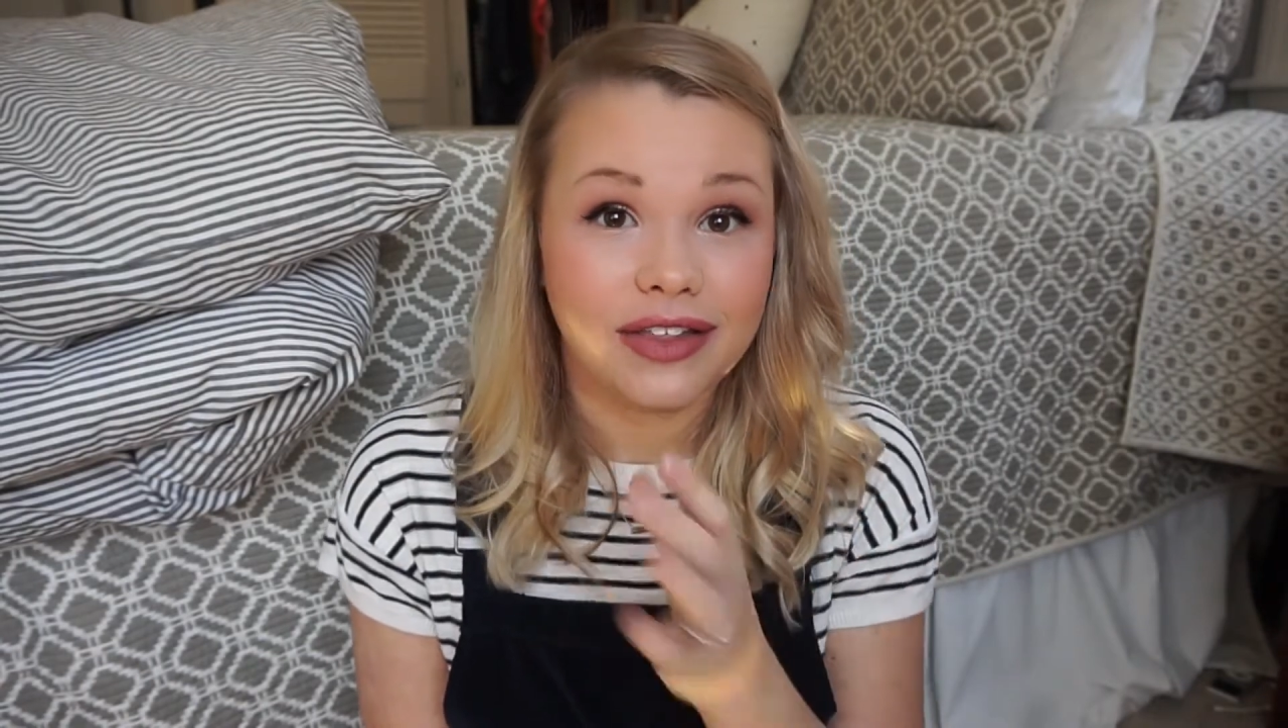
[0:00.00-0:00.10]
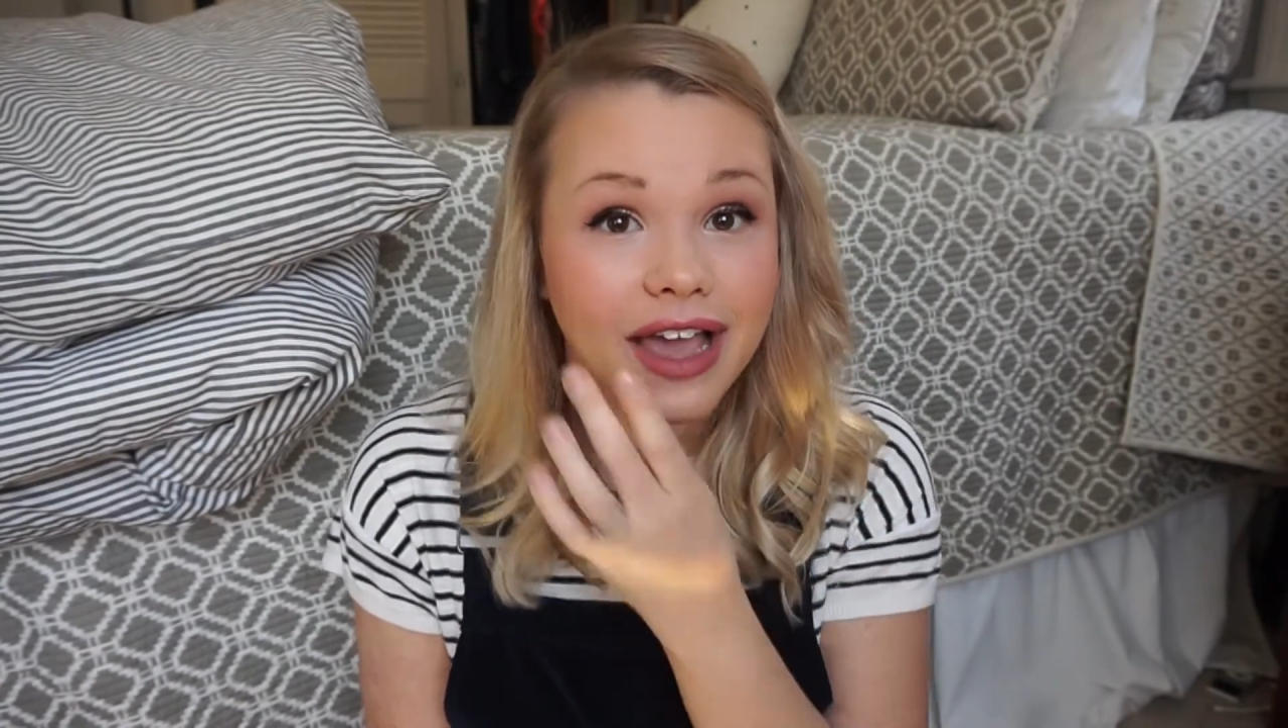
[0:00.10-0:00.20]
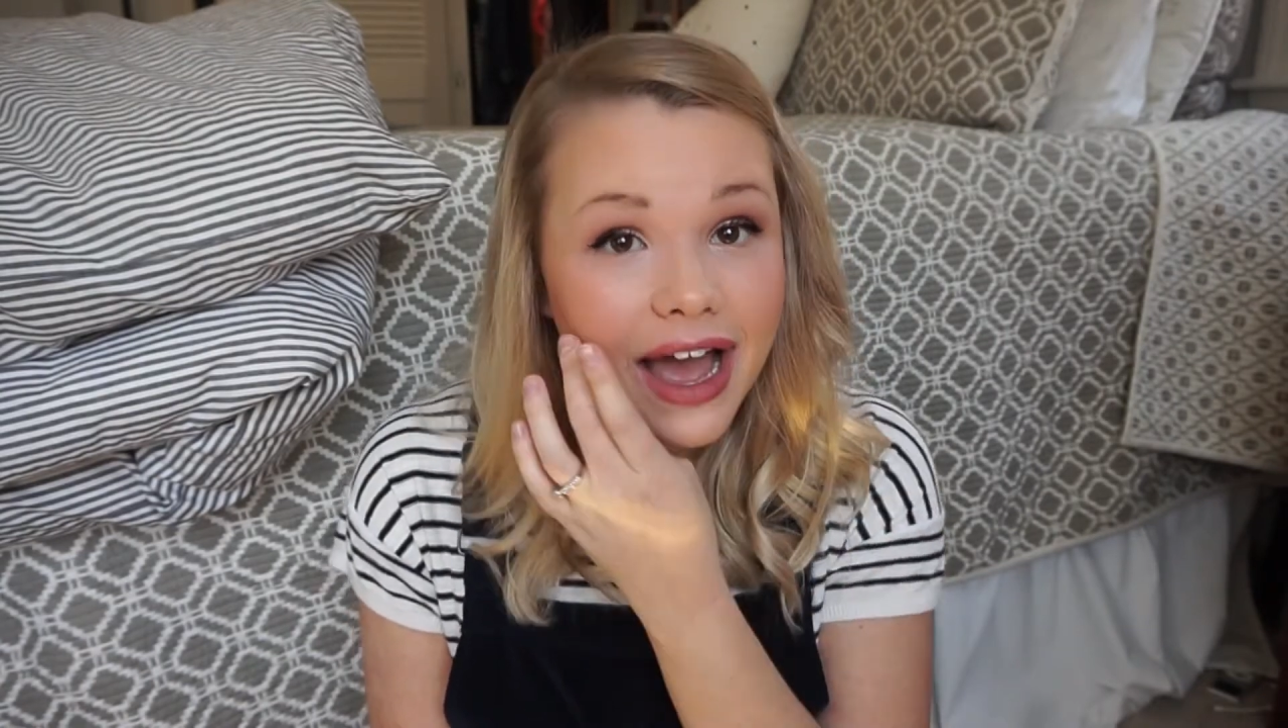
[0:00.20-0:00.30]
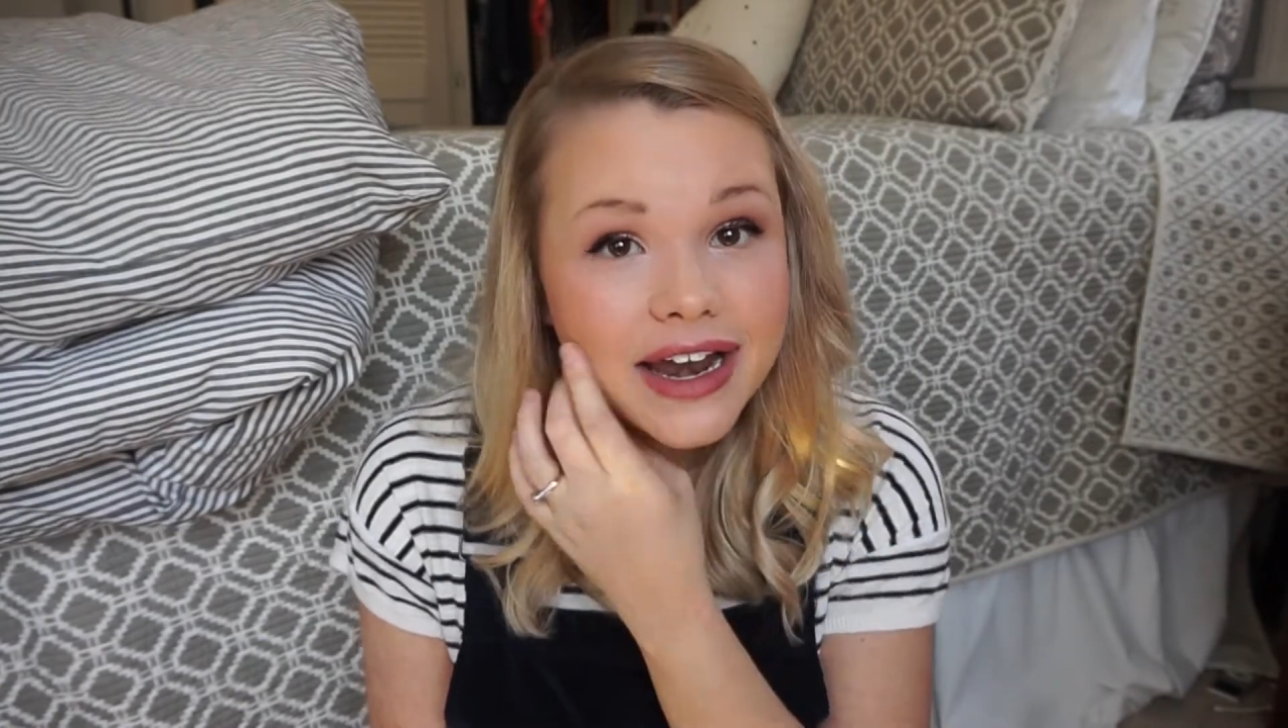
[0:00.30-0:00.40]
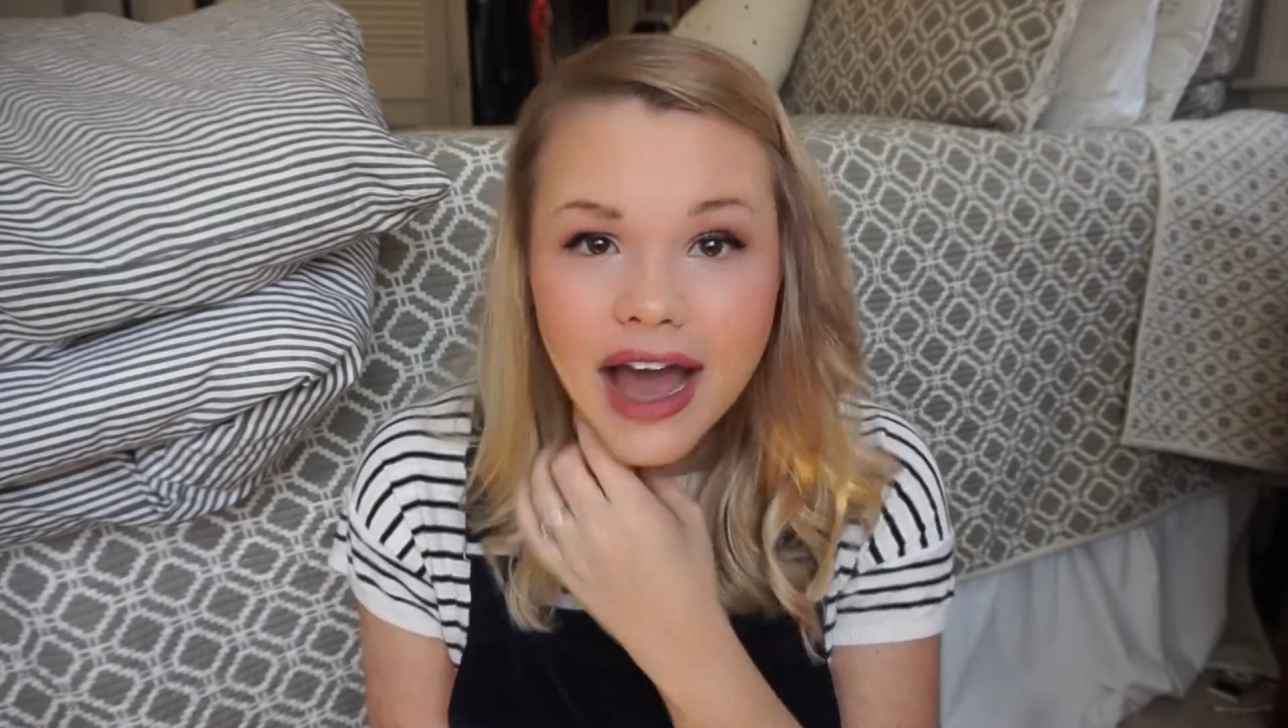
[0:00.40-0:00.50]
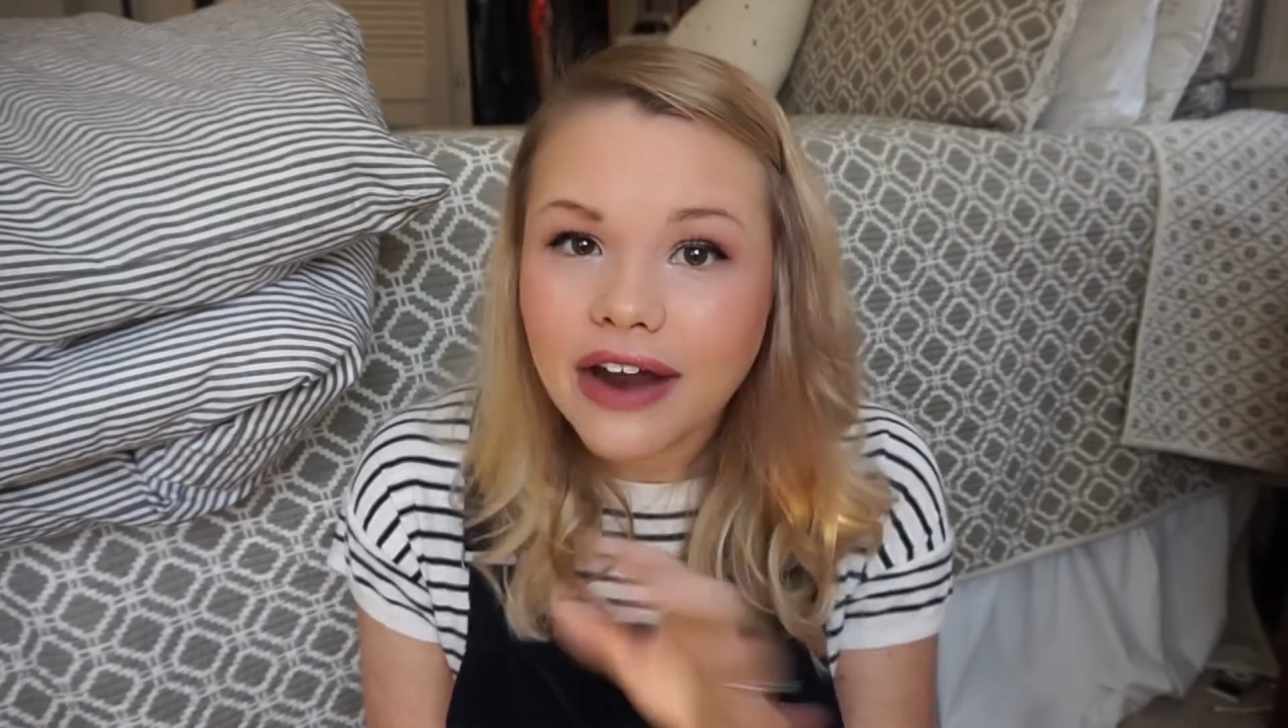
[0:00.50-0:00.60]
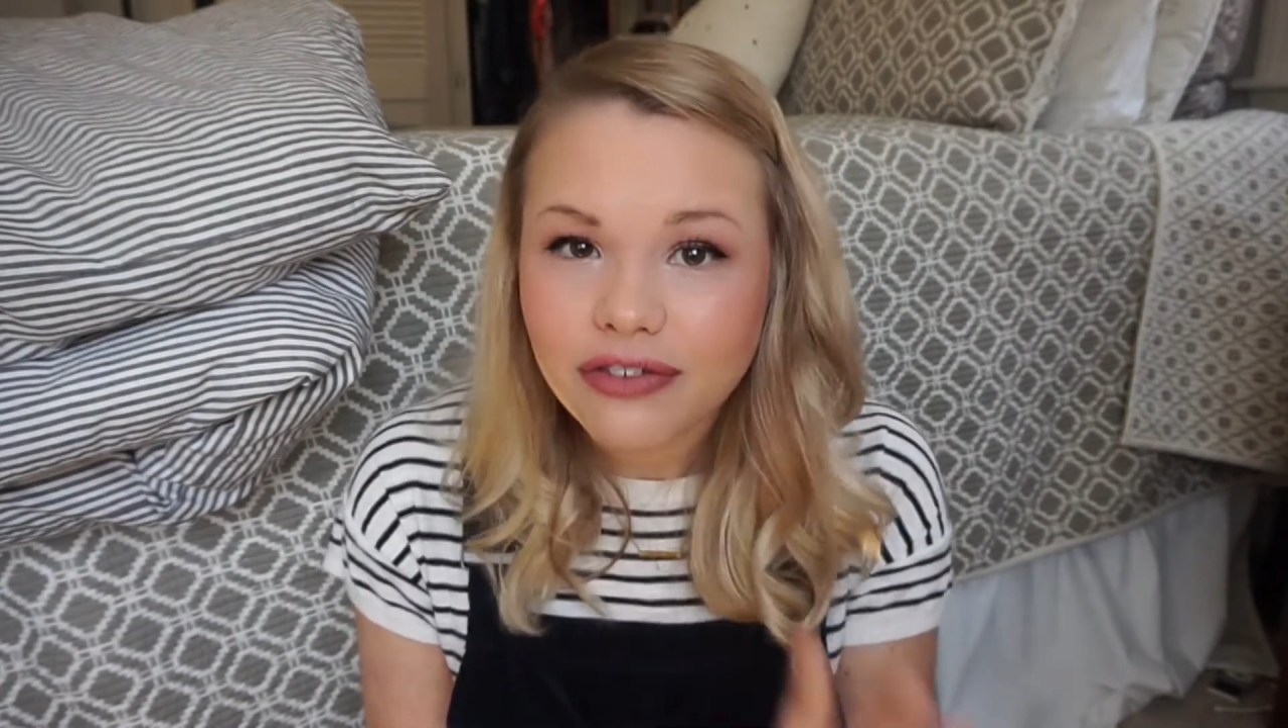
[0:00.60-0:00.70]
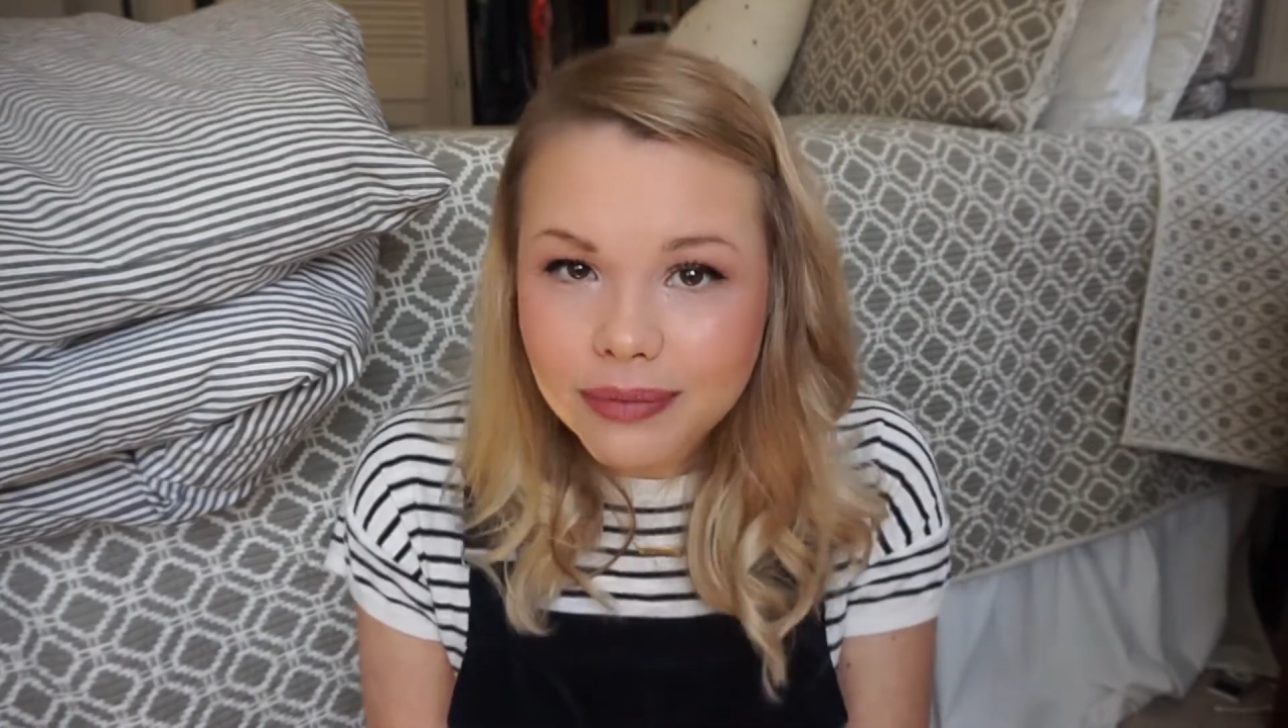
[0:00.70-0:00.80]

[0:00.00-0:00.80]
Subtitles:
Like not